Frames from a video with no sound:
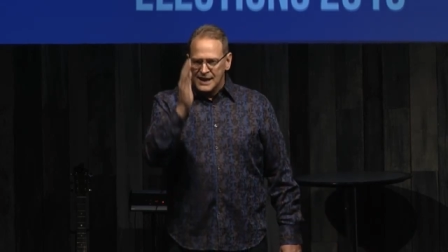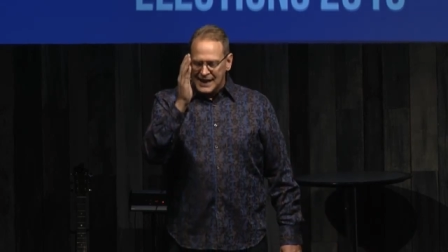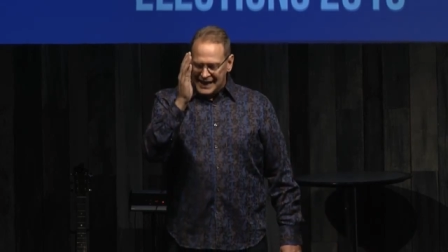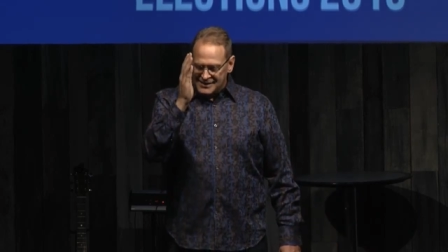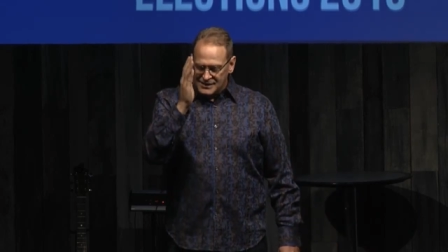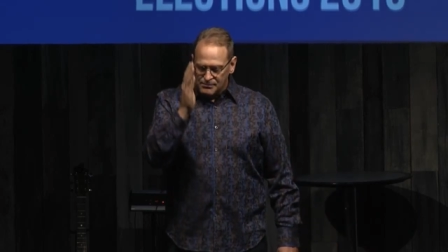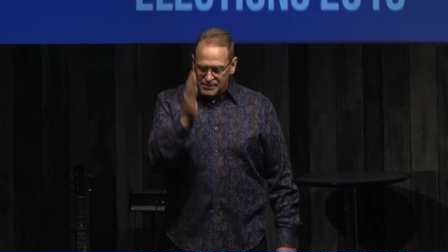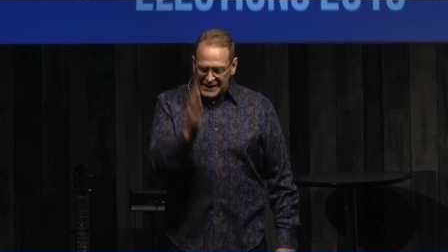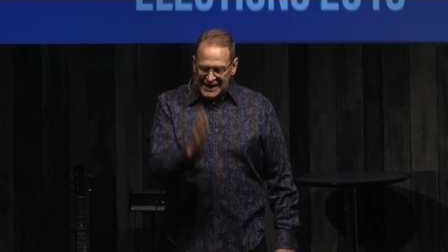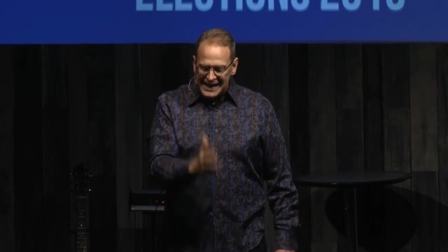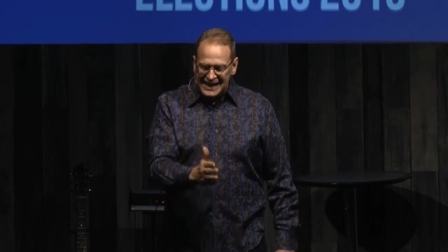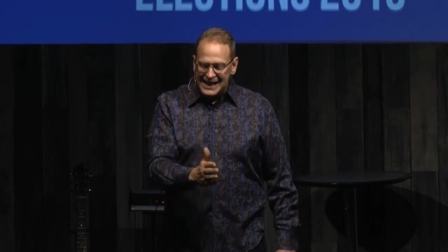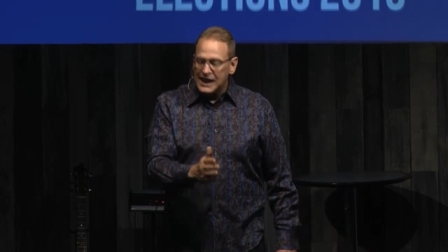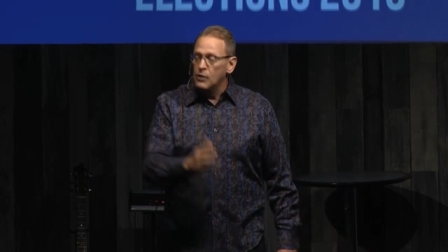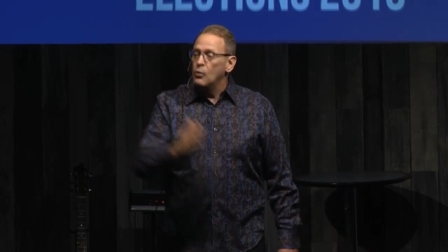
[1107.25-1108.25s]
at the
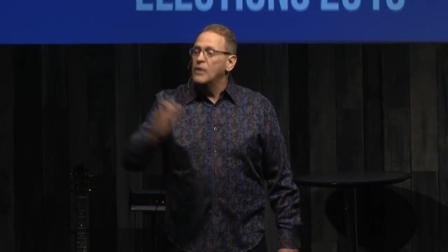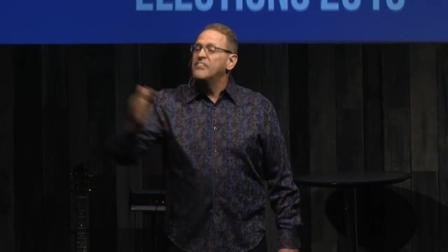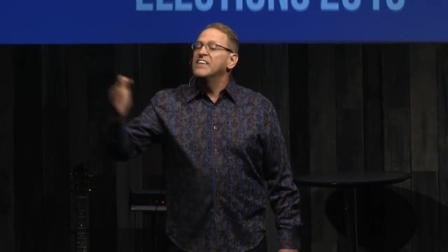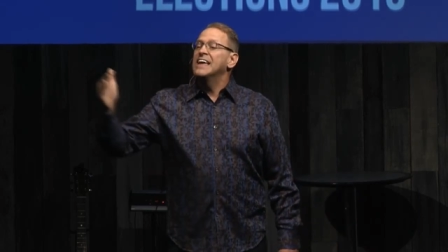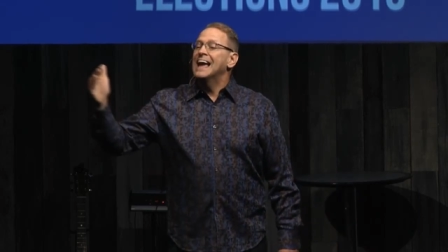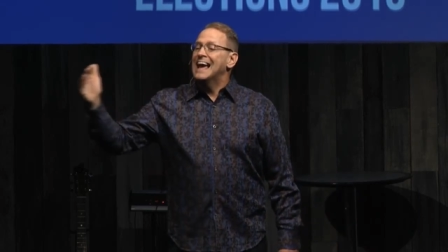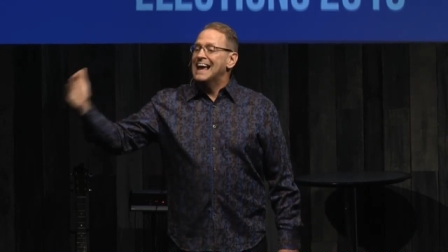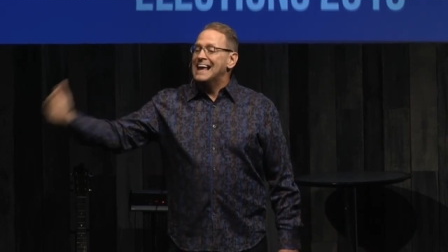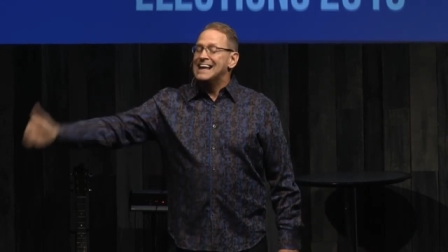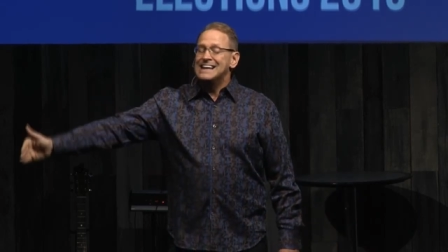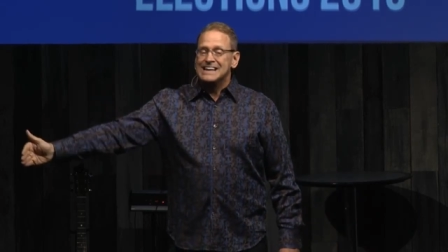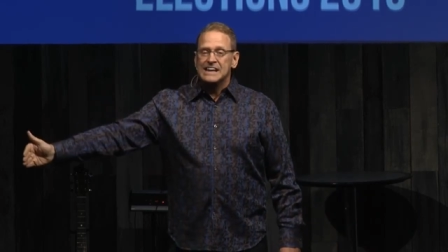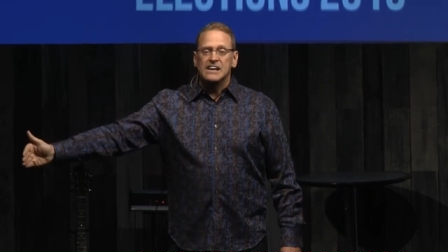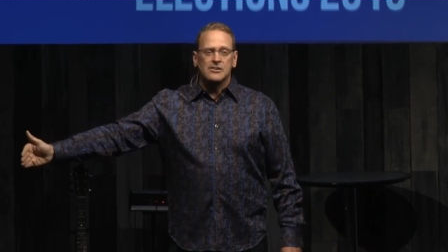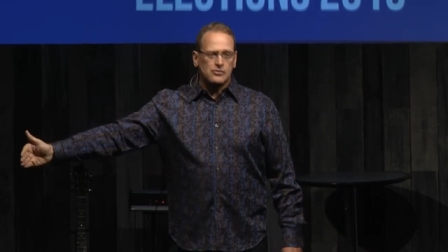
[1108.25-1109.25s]
beginning what the
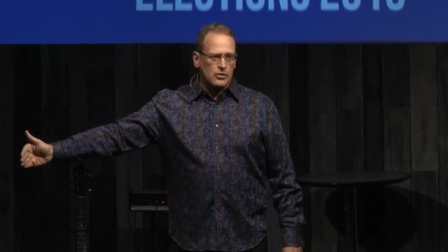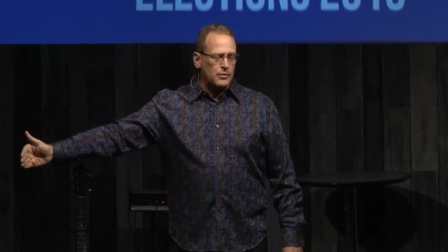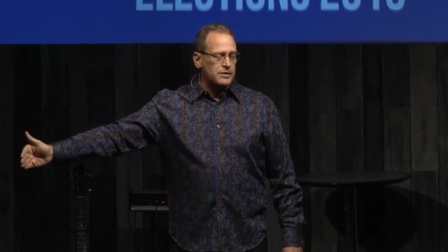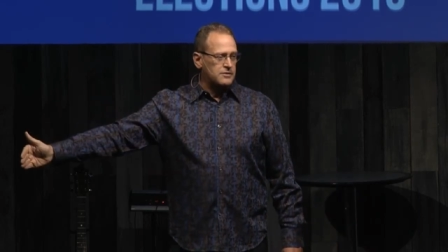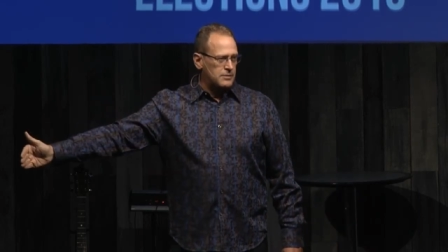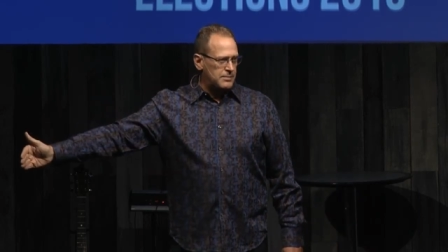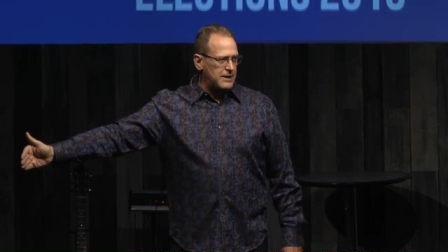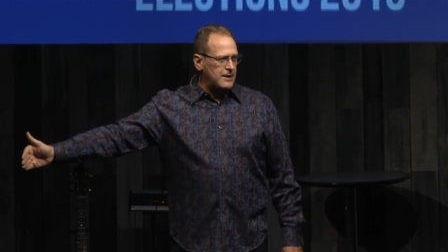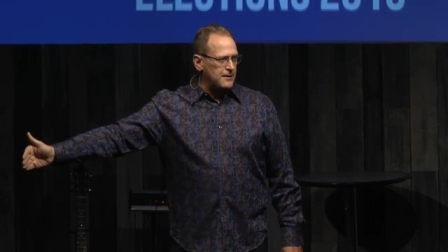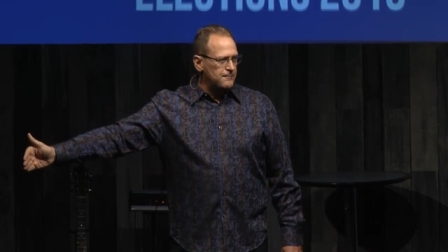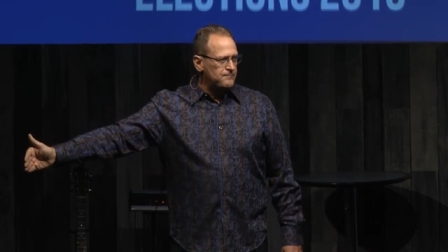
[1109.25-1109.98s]
end is going to be.